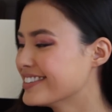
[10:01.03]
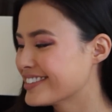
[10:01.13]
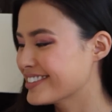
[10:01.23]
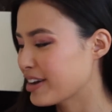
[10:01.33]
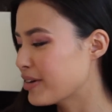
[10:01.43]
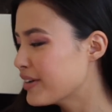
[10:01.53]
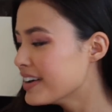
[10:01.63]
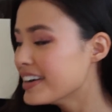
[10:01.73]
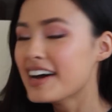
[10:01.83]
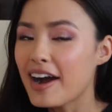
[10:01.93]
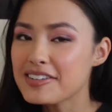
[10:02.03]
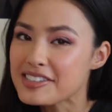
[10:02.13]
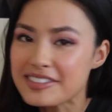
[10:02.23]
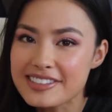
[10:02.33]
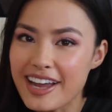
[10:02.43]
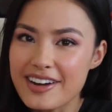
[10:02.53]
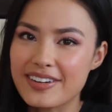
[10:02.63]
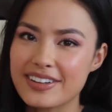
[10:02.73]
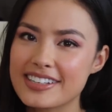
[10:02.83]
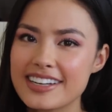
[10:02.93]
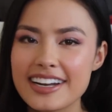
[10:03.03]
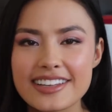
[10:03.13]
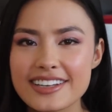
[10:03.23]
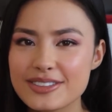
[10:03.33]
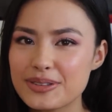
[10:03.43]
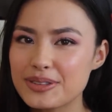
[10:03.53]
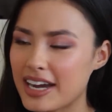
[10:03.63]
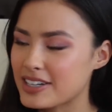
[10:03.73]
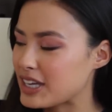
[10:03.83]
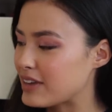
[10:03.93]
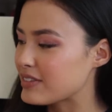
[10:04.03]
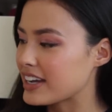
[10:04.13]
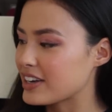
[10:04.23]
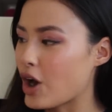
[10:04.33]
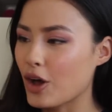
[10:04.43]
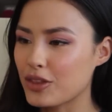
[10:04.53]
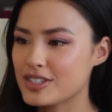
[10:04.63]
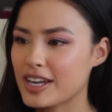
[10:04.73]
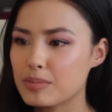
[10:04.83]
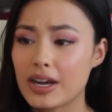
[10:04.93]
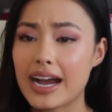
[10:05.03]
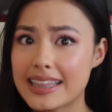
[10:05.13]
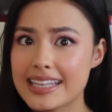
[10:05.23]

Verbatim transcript: So I was just excited about this, and I think it's cool to actually have like an author signed book.